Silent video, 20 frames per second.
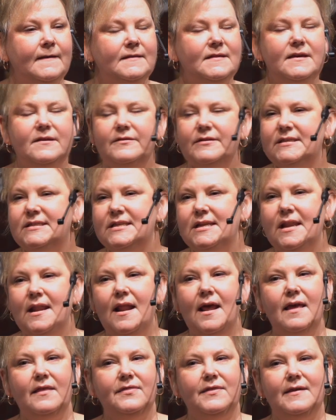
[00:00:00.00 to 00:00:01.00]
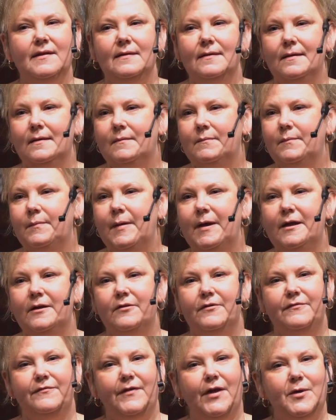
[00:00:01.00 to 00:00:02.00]
There is nothing
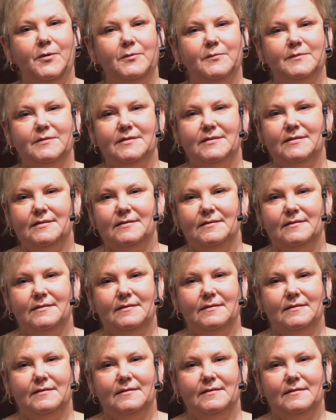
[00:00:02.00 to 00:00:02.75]
better, folks,